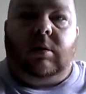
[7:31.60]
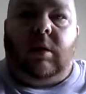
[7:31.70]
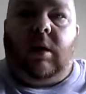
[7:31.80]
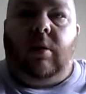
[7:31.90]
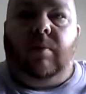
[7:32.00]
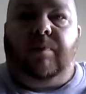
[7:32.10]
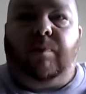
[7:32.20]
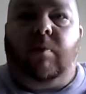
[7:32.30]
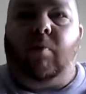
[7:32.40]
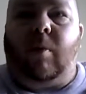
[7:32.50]
So,
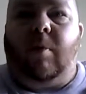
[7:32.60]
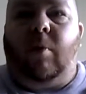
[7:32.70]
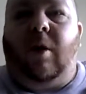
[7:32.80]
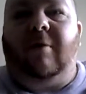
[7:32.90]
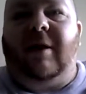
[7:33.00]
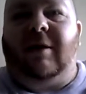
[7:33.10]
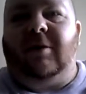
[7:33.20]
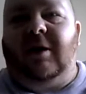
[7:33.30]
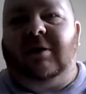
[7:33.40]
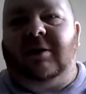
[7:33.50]
but my wife
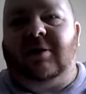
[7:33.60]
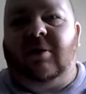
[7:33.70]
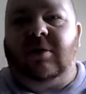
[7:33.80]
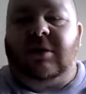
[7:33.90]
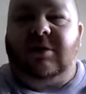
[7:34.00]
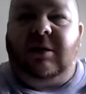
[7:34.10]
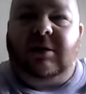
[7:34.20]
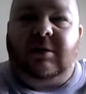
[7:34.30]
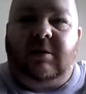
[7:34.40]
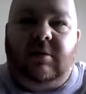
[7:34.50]
now uses the socks because
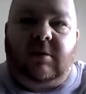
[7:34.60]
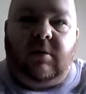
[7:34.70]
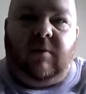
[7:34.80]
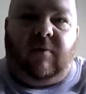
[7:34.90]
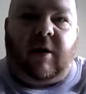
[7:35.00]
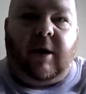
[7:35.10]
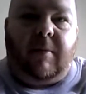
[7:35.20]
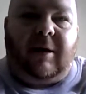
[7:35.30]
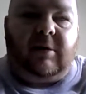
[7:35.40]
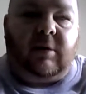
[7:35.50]
he's funny
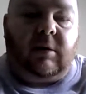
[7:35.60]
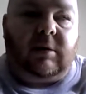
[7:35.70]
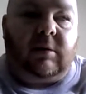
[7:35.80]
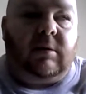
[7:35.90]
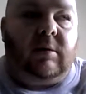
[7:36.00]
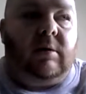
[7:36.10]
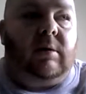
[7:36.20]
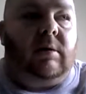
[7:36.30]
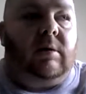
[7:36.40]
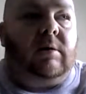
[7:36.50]
about socks,
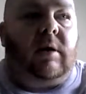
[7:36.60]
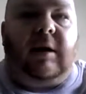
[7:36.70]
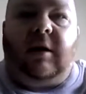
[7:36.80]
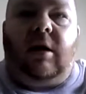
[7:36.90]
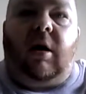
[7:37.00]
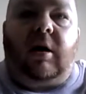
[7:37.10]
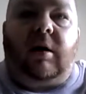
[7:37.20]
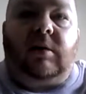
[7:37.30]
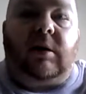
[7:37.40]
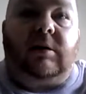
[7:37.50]
and he didn't
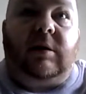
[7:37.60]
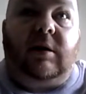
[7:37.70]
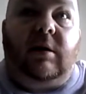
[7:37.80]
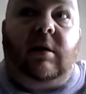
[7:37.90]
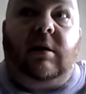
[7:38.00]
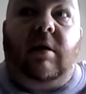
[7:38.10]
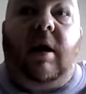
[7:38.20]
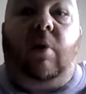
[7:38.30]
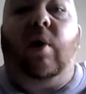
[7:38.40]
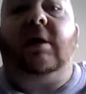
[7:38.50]
like them, so she
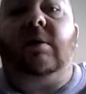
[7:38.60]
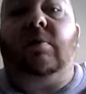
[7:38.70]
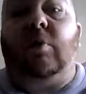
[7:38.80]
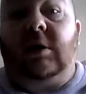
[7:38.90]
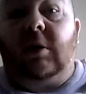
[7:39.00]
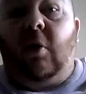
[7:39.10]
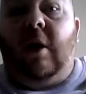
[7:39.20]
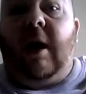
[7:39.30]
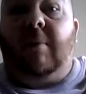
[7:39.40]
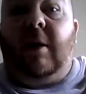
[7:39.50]
now wears them, which she
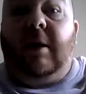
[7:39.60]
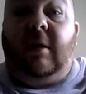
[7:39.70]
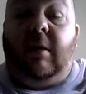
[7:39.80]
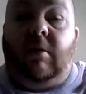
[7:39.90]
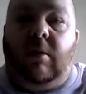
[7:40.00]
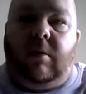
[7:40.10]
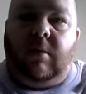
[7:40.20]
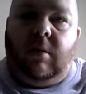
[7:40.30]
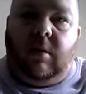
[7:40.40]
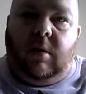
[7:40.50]
quite happily in the
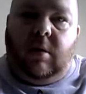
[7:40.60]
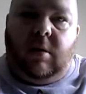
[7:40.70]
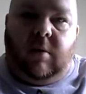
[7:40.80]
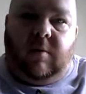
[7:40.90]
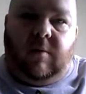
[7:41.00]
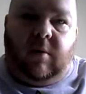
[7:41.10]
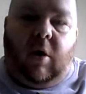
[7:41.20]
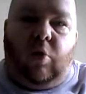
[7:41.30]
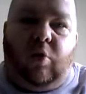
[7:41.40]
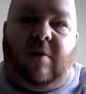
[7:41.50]

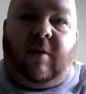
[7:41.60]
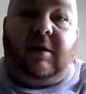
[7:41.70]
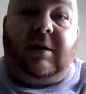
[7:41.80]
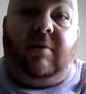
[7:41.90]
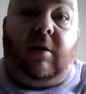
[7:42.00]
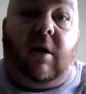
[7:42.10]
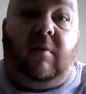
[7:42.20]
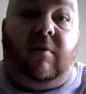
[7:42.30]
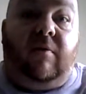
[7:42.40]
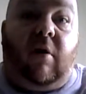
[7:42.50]
cold weather, and it's even
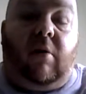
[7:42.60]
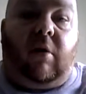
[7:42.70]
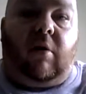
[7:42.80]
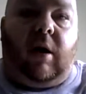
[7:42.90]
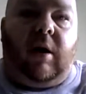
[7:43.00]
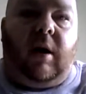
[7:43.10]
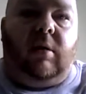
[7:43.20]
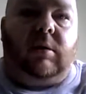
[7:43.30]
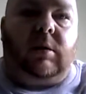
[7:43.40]
cold for Florida right now.